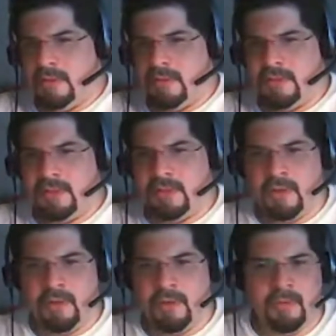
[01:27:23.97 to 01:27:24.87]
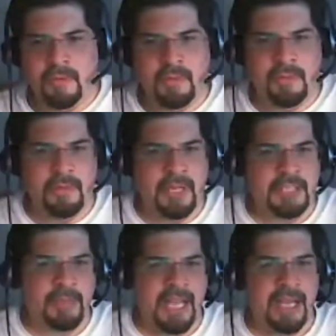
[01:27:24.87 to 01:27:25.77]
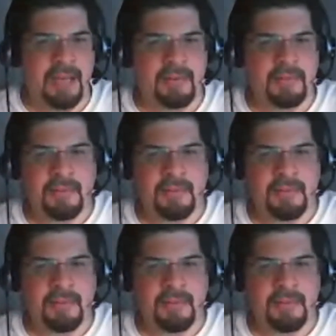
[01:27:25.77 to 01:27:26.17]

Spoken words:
So, his plan